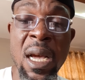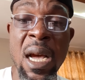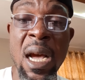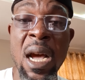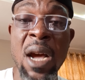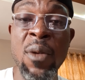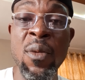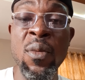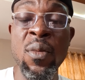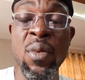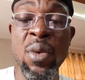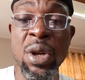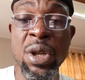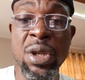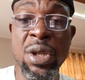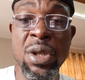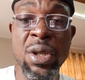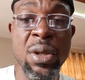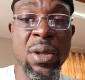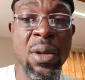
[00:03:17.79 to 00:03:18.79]
and
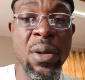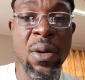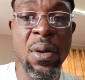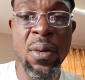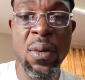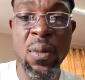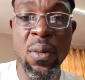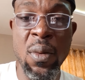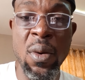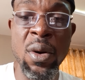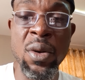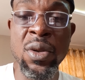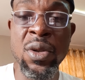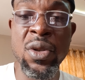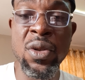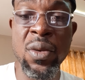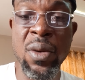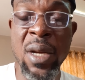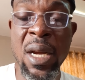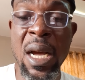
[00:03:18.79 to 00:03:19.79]
which ones
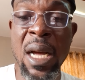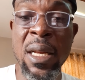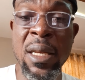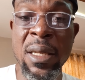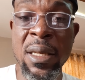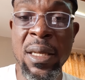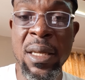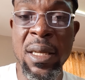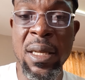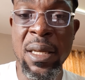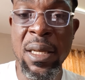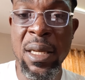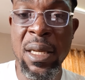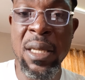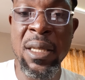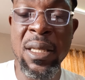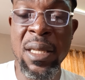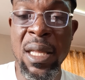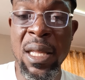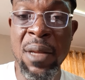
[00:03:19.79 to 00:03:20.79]
you can
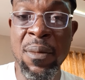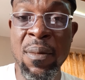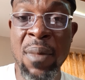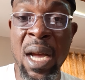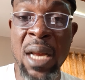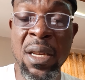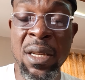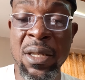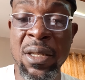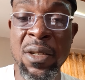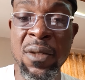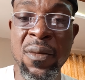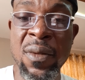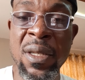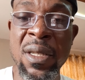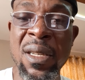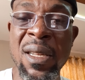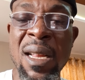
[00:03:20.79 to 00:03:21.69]
easily manage the risk.